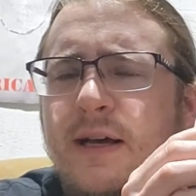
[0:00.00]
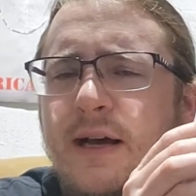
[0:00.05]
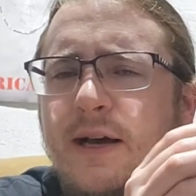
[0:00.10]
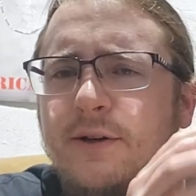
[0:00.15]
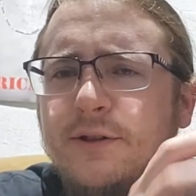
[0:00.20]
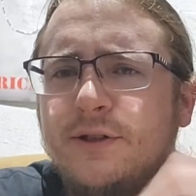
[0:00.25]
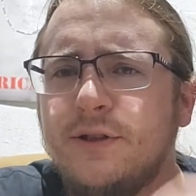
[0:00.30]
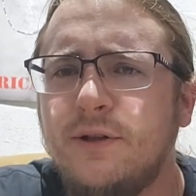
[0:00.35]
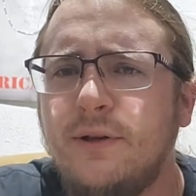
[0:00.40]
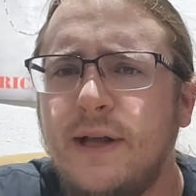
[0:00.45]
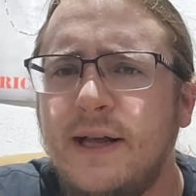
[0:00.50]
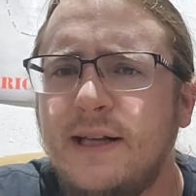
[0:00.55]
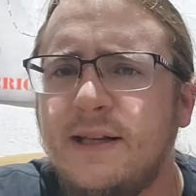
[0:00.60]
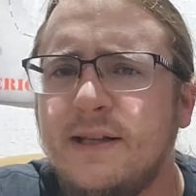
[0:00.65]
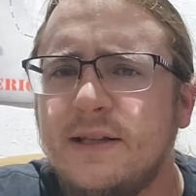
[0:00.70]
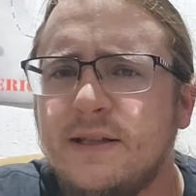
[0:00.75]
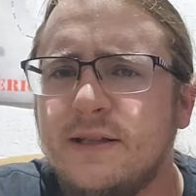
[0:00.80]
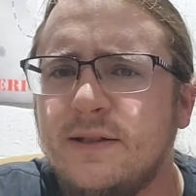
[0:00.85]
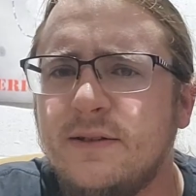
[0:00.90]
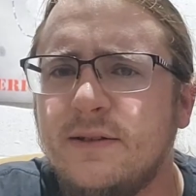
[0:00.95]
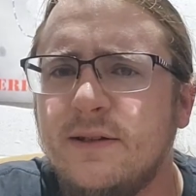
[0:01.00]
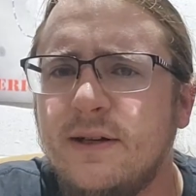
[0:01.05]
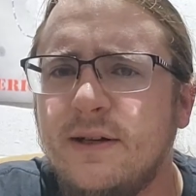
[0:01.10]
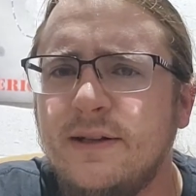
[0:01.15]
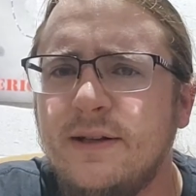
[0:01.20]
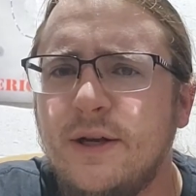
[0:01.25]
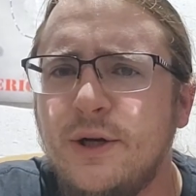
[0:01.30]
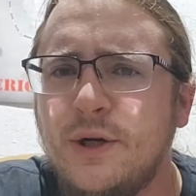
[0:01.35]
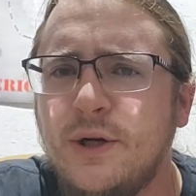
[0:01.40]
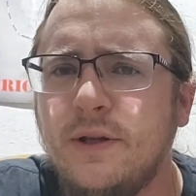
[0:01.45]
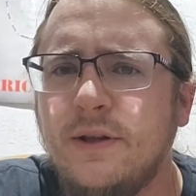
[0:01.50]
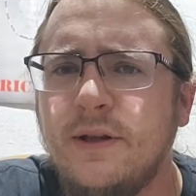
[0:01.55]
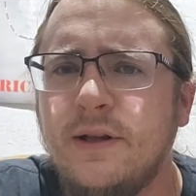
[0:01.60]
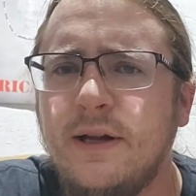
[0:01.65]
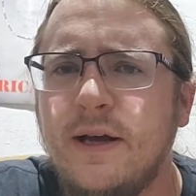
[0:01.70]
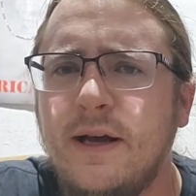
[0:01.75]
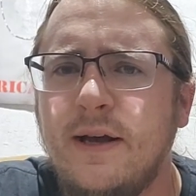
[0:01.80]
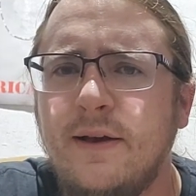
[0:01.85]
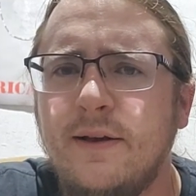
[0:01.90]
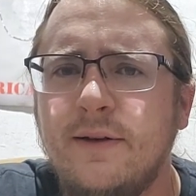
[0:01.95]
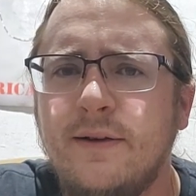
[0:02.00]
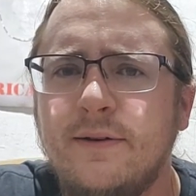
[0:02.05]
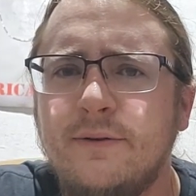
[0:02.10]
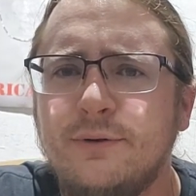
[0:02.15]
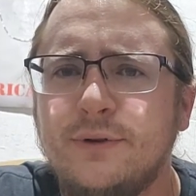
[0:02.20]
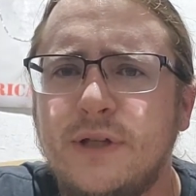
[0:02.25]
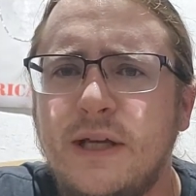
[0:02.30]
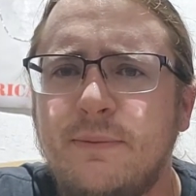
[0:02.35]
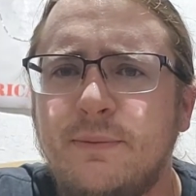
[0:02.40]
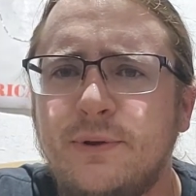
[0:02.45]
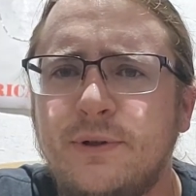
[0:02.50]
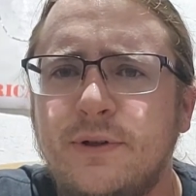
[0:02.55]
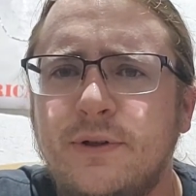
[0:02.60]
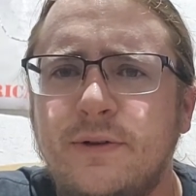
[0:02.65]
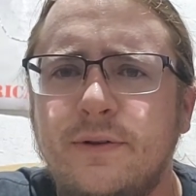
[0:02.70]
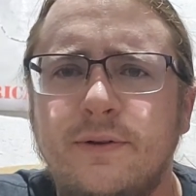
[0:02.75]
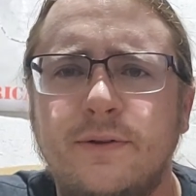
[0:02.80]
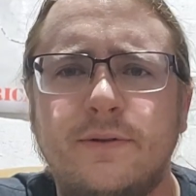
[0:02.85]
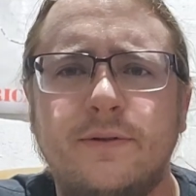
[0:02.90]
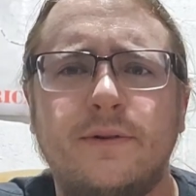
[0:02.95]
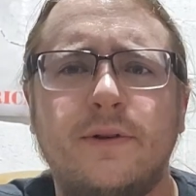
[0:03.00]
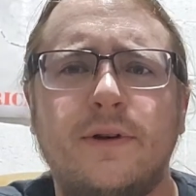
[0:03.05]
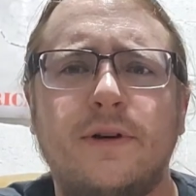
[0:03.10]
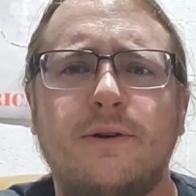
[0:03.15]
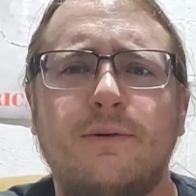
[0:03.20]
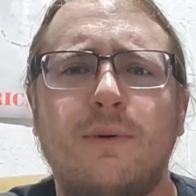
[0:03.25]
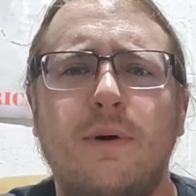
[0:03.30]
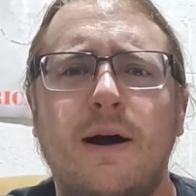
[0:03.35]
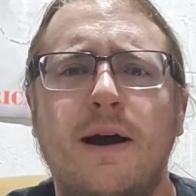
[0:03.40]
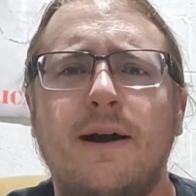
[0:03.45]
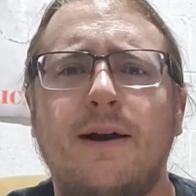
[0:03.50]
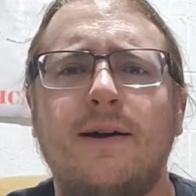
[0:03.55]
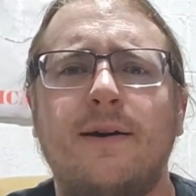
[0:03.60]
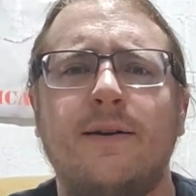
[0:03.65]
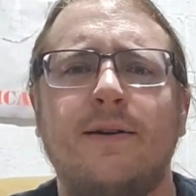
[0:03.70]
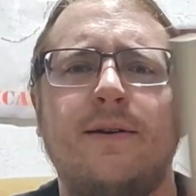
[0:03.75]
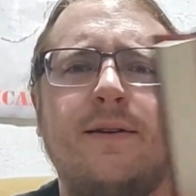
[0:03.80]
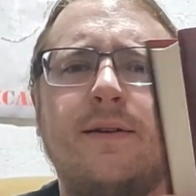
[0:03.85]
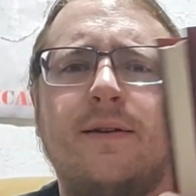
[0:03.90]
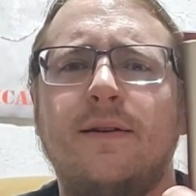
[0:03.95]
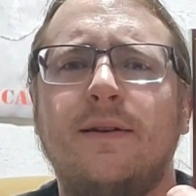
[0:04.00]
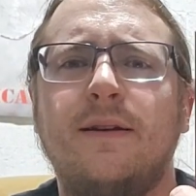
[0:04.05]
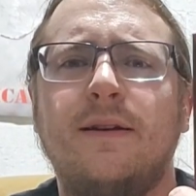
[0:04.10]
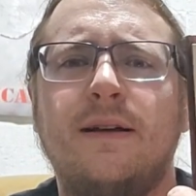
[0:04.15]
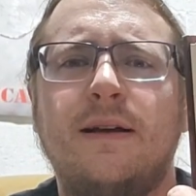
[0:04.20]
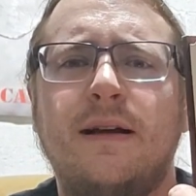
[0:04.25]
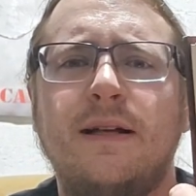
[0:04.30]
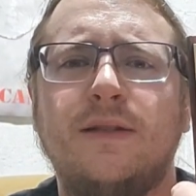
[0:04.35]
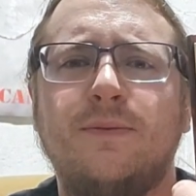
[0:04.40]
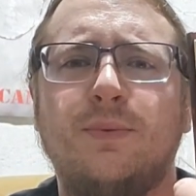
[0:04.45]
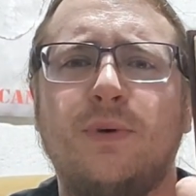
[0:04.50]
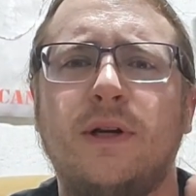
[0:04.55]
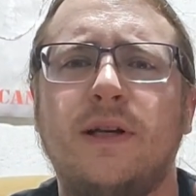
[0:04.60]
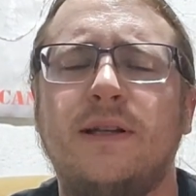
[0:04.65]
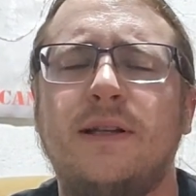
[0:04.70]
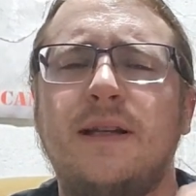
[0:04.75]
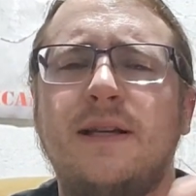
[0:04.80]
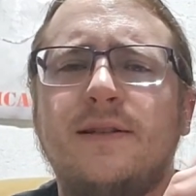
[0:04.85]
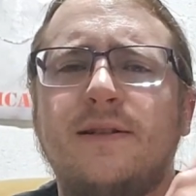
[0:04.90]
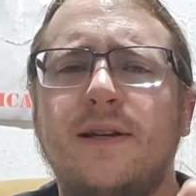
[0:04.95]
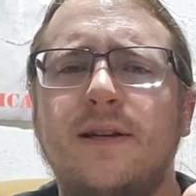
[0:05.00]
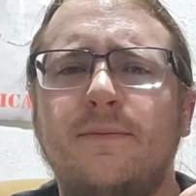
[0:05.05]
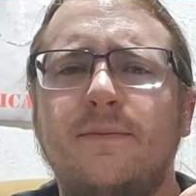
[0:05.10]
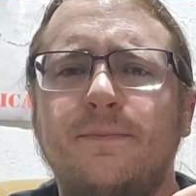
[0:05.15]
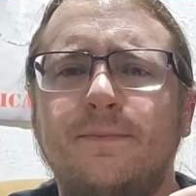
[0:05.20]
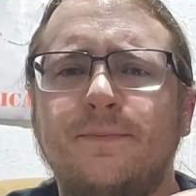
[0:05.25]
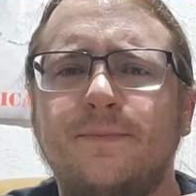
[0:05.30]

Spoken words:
I also like this edition that I was able to acquire. It's pretty decent.